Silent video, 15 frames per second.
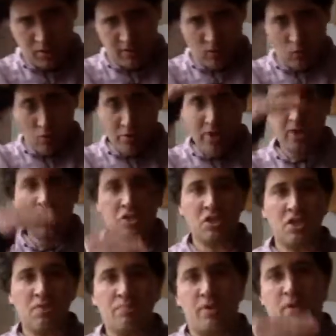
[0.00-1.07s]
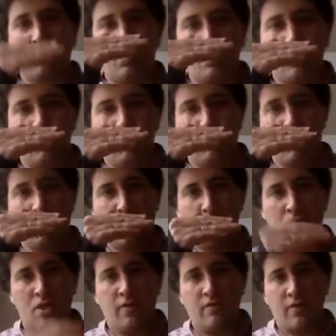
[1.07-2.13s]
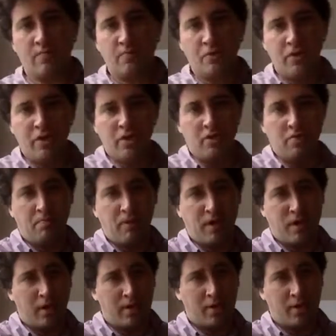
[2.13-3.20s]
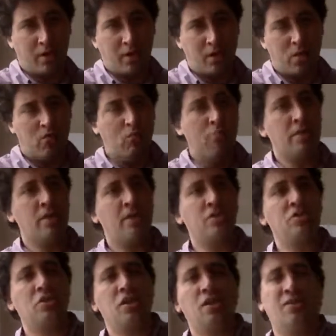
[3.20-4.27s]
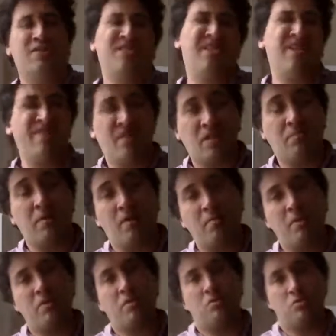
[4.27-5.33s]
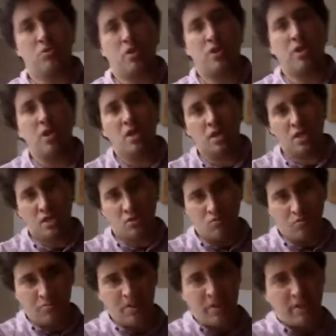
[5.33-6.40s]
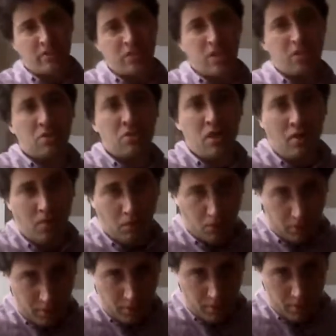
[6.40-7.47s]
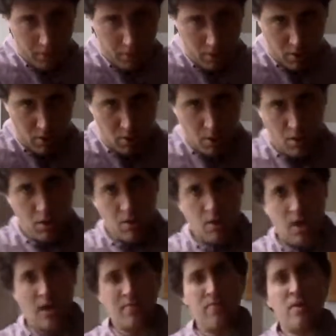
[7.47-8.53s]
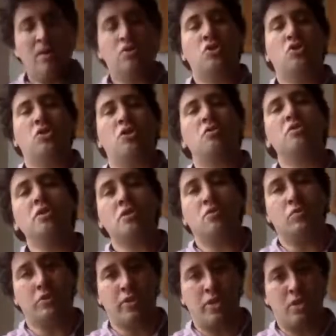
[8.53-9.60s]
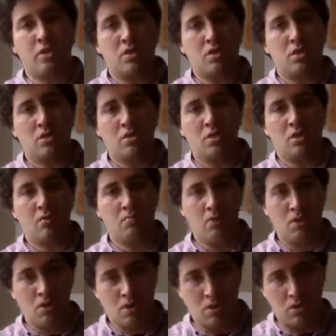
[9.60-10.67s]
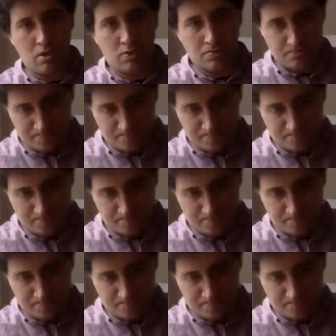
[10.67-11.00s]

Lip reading: or they can keep it. If they put it in the pot, it will be, let's say, it's kind of like a public goods, right? It will be, let's say, doubled and then shared equally among,